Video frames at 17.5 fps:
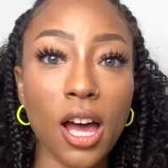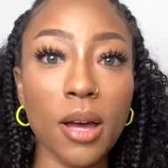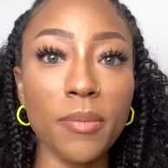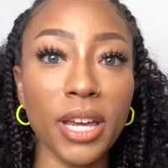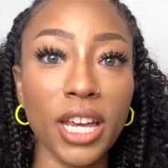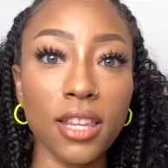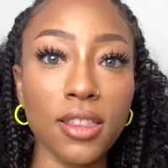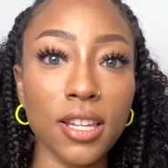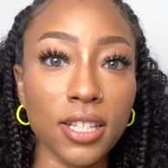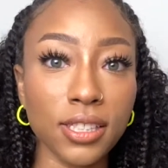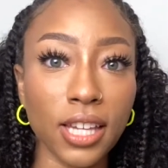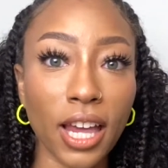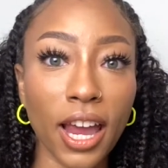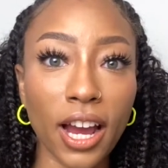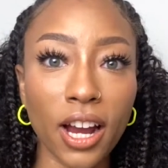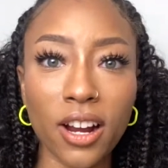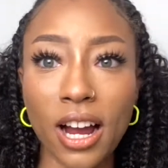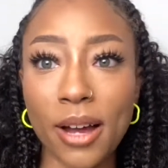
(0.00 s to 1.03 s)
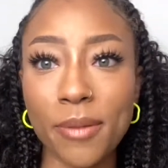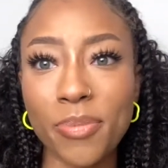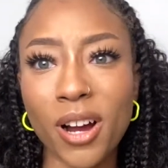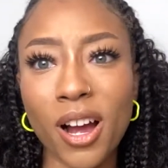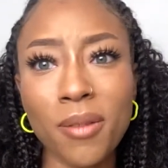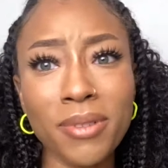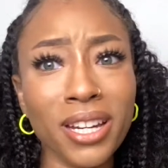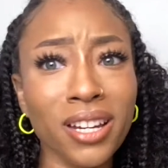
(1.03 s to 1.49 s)
in this hair. I
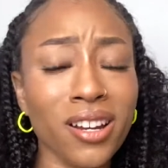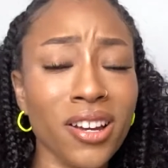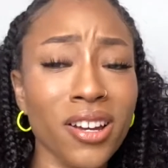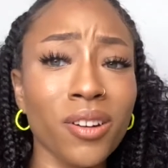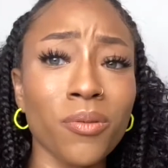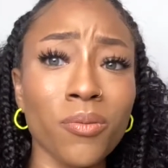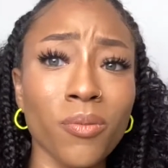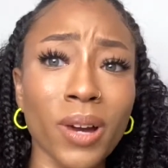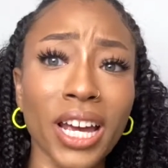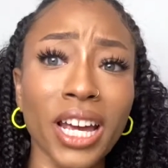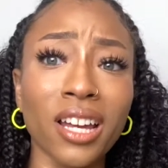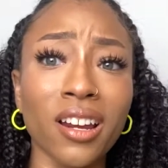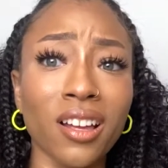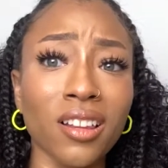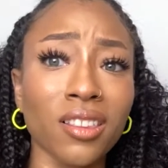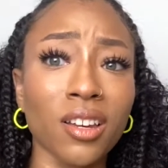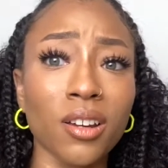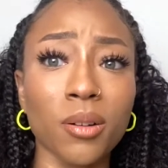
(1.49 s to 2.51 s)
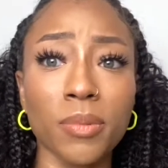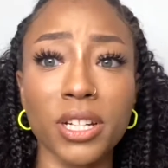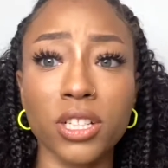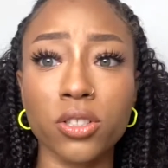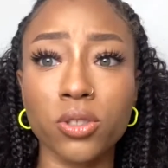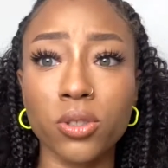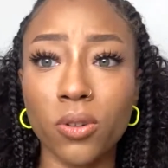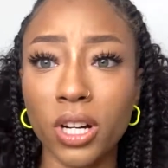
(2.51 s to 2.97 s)
probably could have went a little
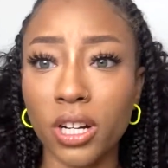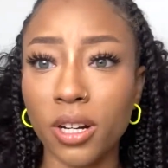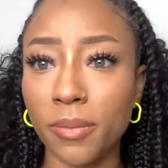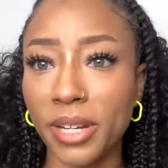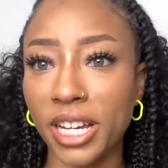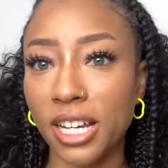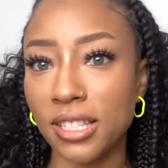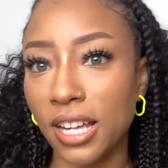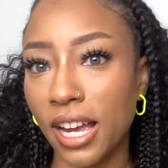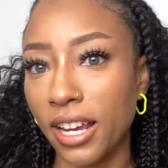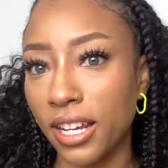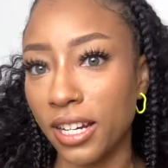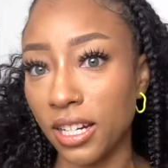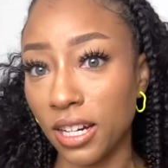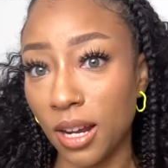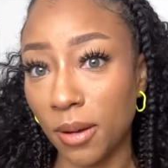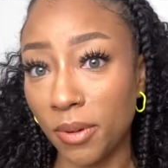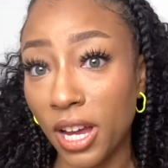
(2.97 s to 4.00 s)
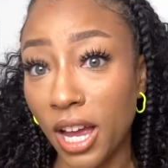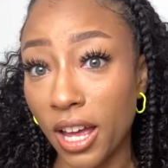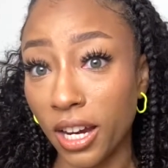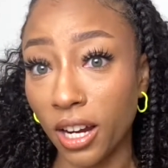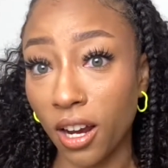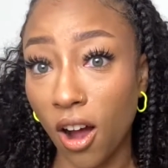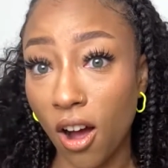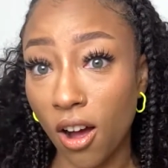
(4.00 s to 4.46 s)
bit shorter because I ended up
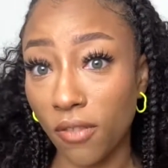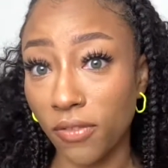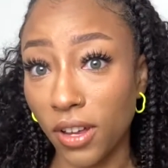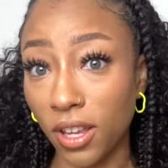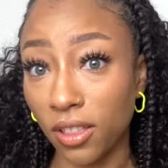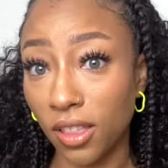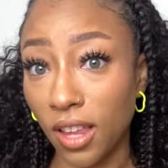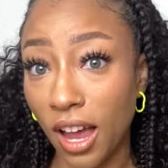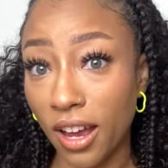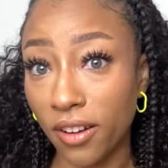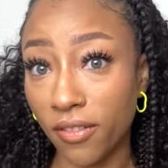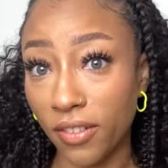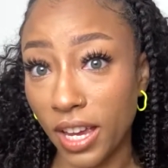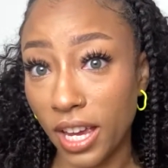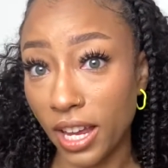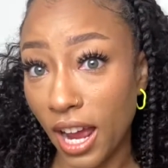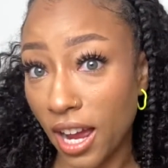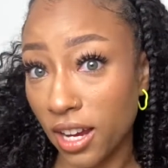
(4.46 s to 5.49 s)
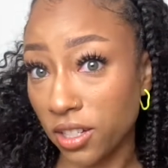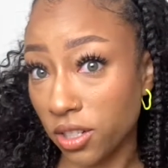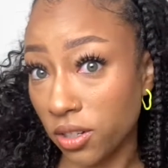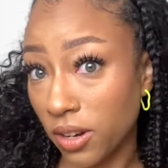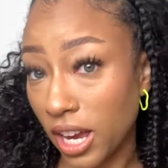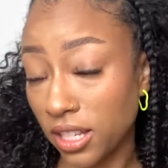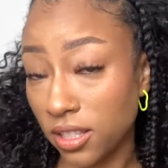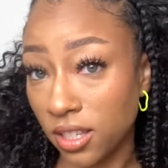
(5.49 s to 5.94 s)
cutting off a lot of it. As you
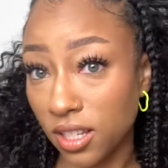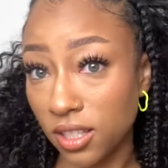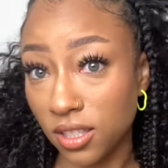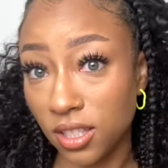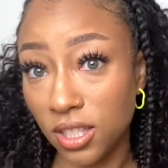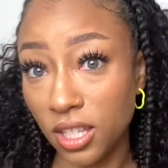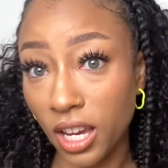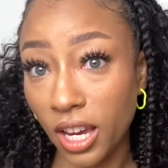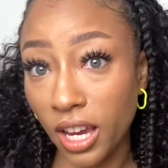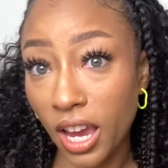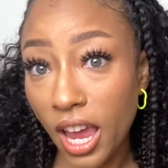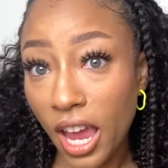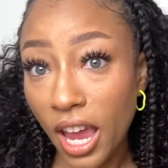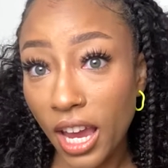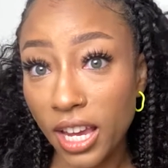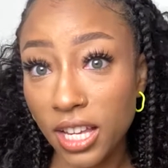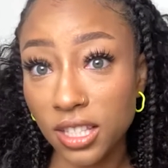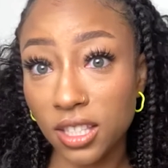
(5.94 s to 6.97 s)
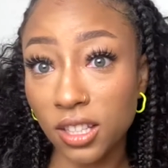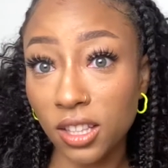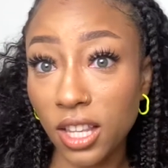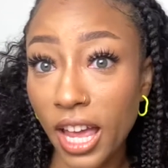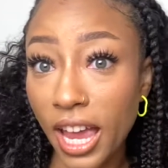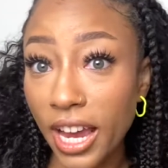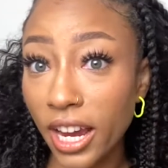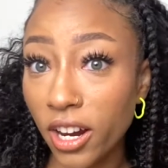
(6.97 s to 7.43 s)
guys can see, it's
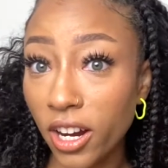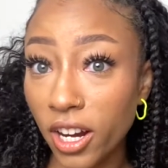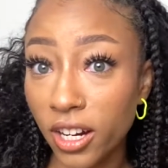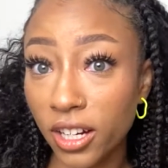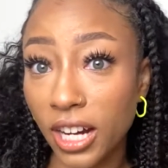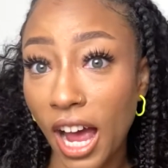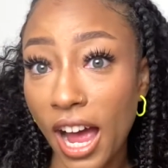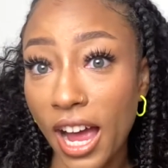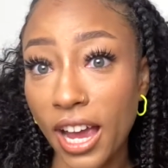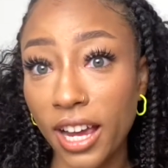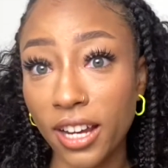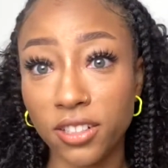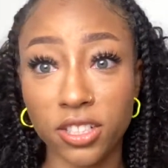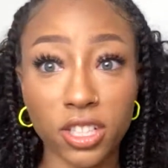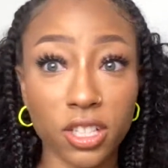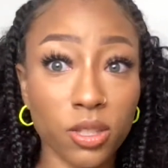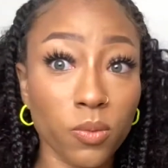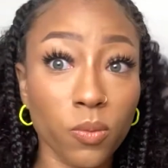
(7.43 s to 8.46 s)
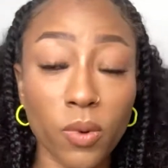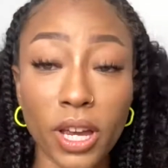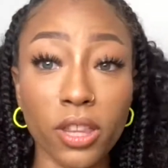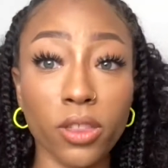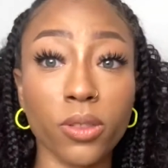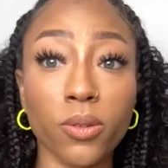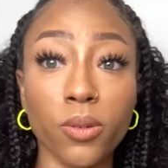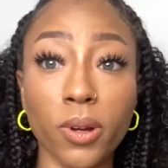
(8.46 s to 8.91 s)
layered. I just
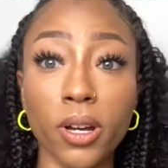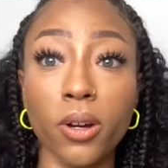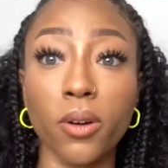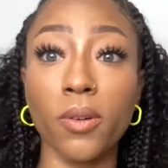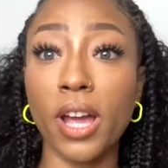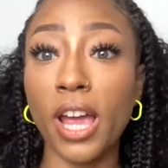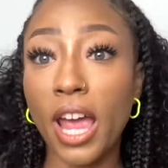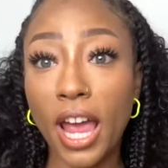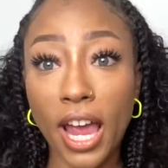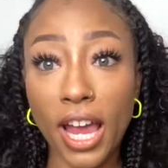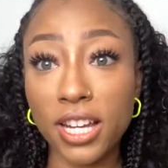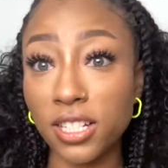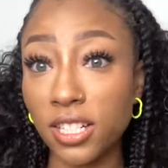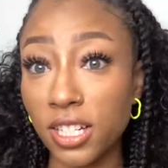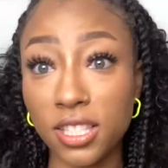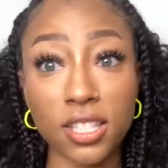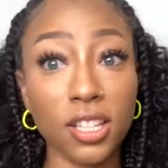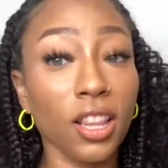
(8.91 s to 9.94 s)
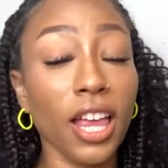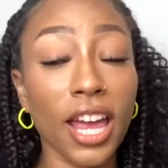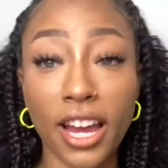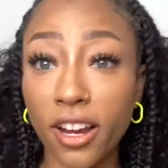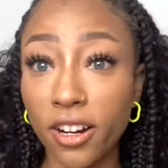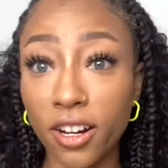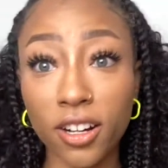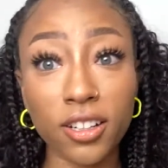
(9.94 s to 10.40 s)
went through and just
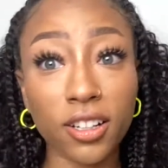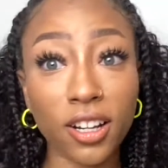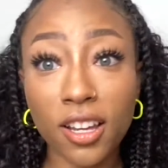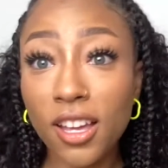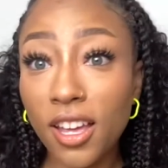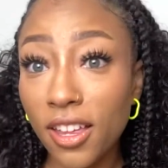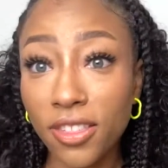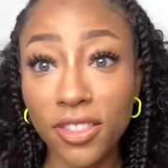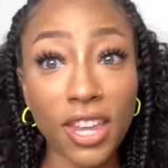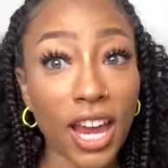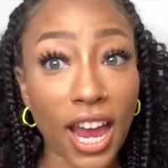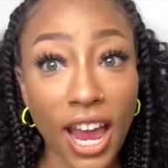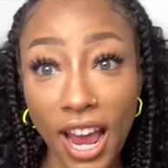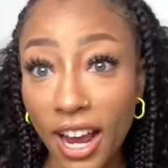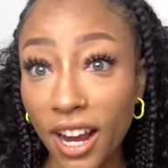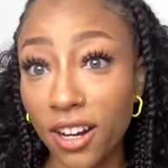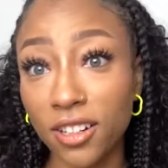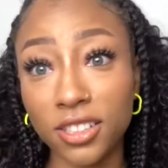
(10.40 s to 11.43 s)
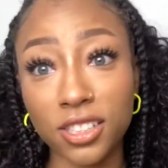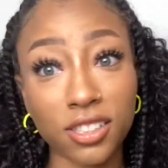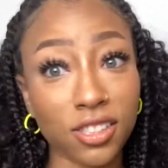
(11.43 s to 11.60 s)
layered the hair, just